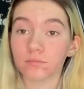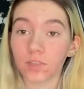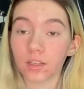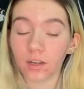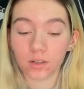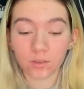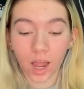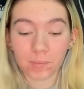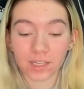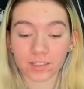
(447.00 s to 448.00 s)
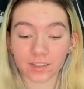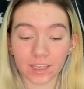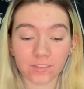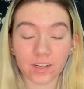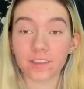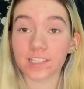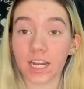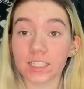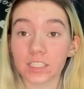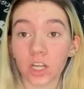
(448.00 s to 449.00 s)
Even in the
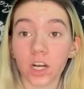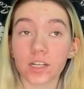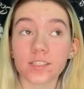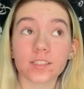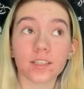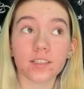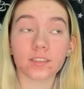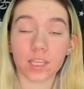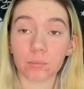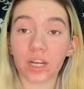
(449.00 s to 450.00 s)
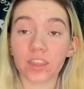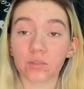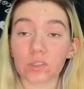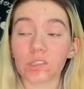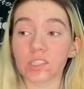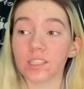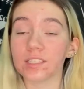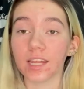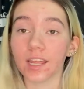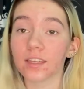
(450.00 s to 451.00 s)
Titan's Curse, they break the rules and they
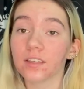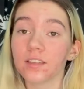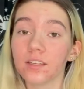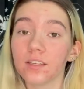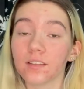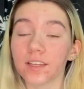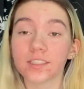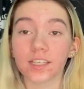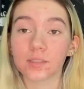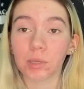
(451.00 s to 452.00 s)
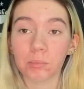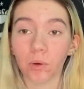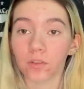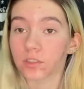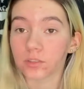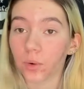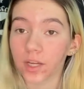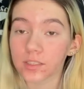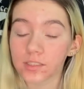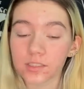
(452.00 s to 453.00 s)
take like 6 people on this
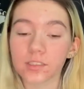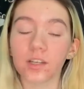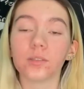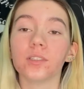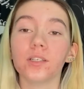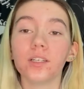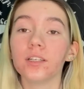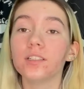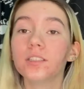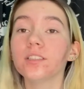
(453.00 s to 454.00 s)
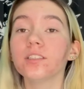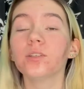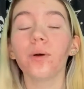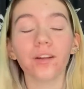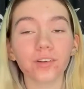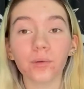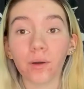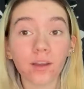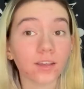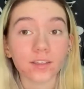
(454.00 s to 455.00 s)
quest. So do whatever you
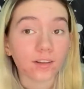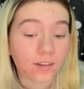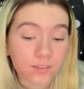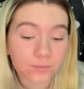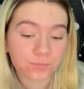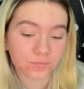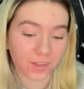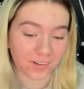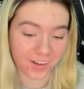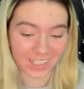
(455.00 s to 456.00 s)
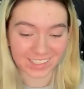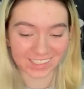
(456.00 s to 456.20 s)
want, All right.